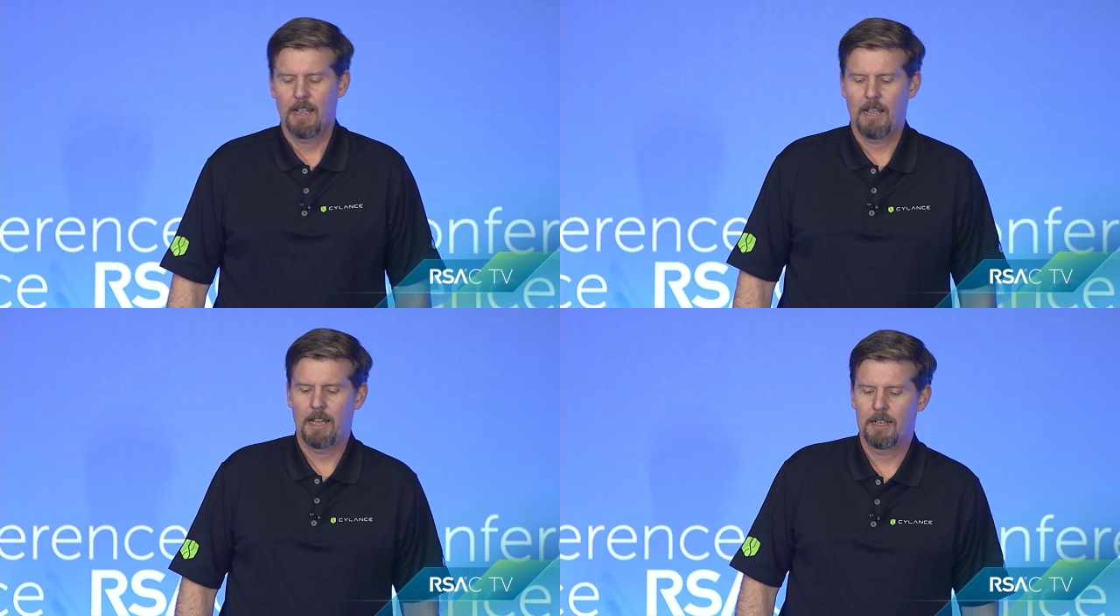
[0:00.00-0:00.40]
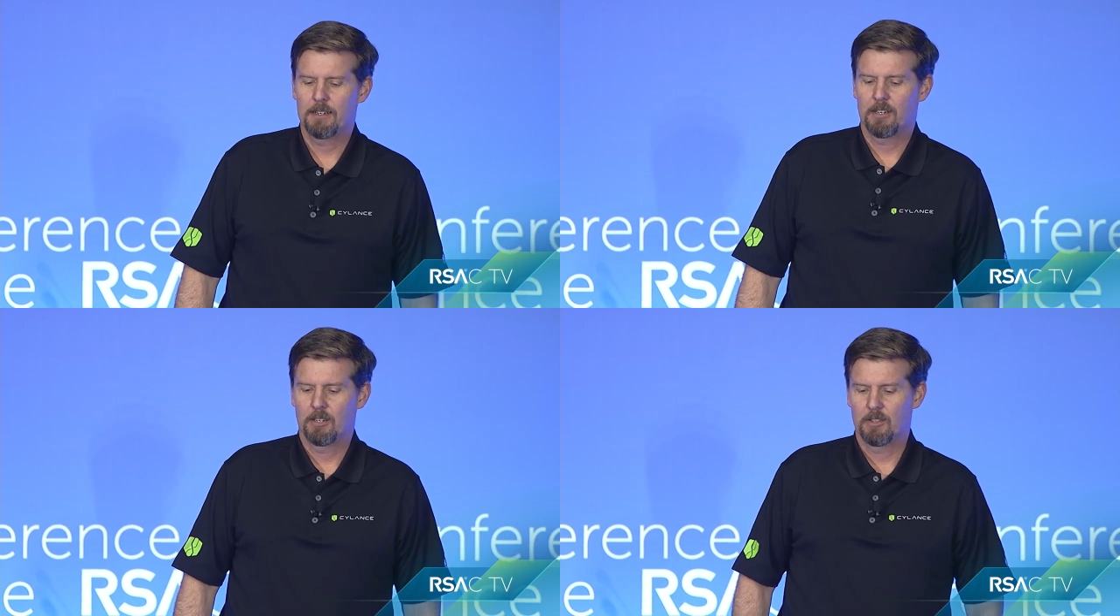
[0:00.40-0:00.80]

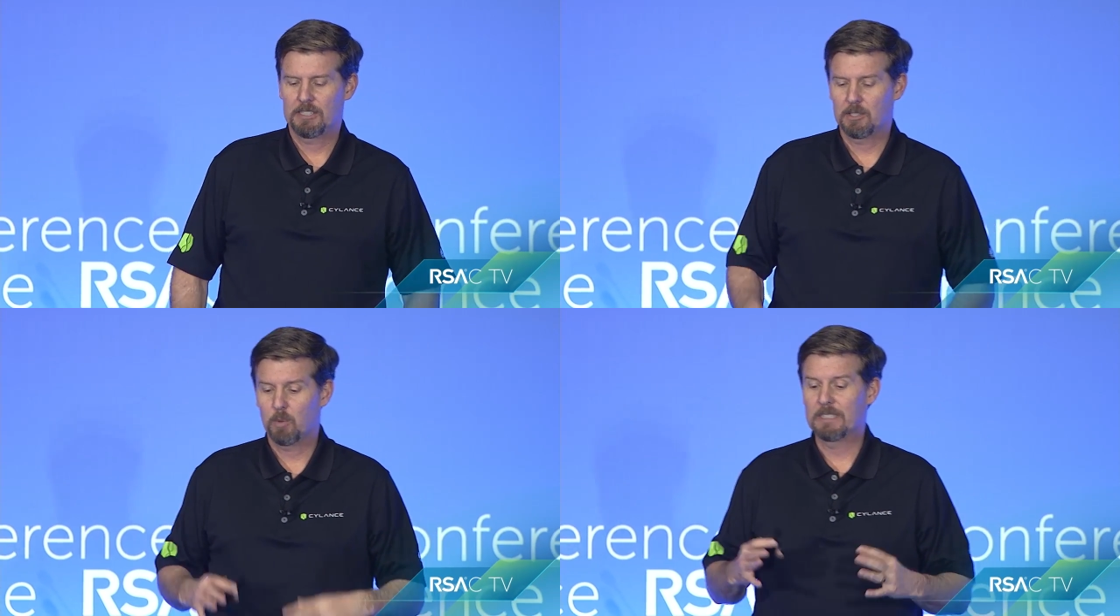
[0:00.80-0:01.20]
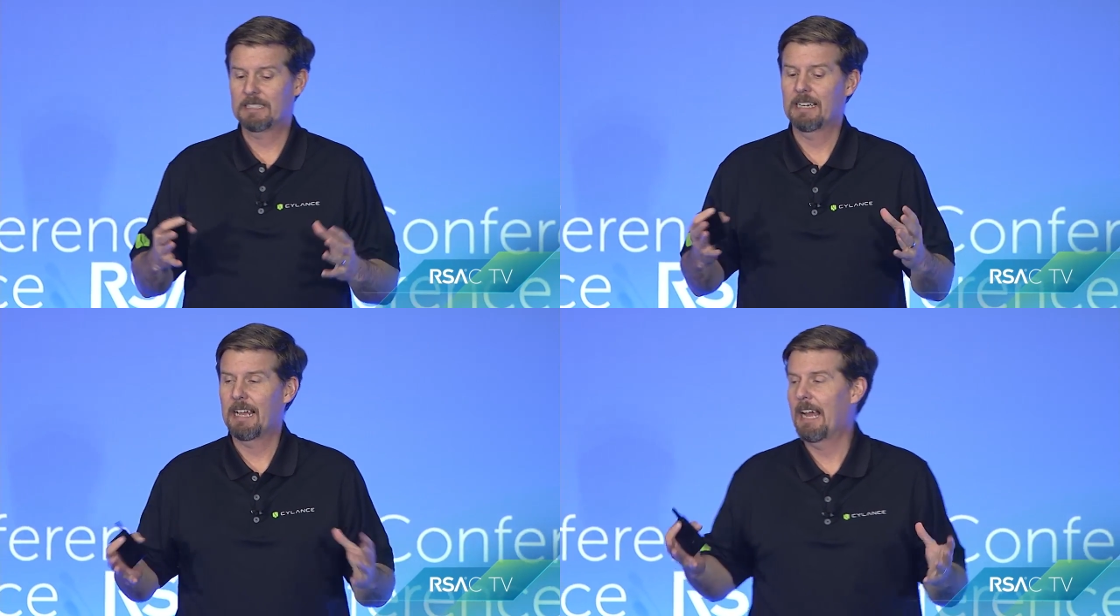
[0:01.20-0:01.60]
And this is what's
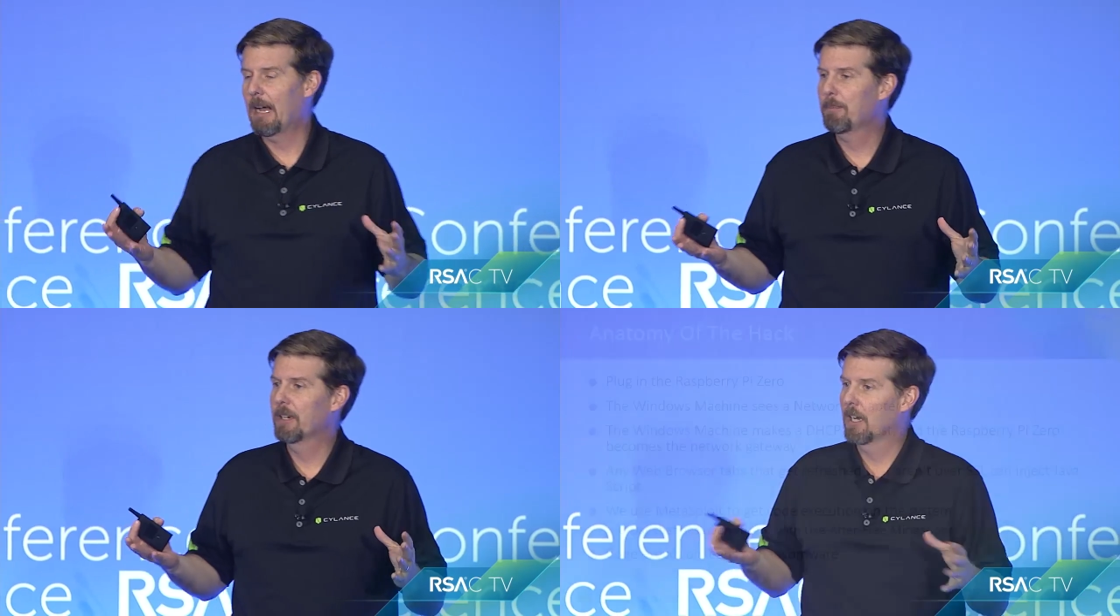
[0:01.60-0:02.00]
going to happen